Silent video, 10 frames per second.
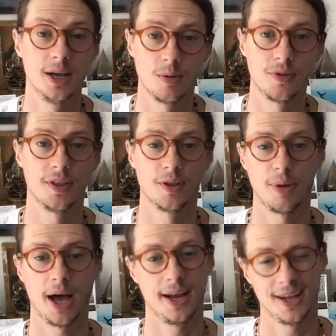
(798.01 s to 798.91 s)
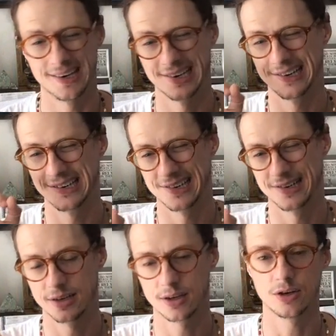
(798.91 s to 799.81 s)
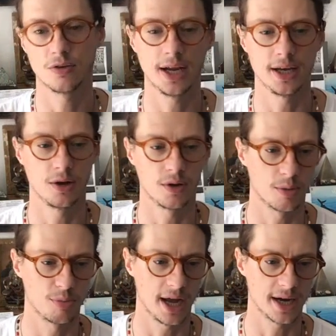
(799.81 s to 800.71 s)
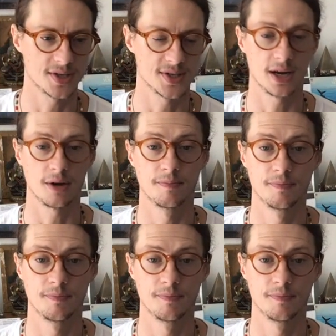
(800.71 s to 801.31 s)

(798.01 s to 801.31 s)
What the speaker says: within the body. Great yogic practice there.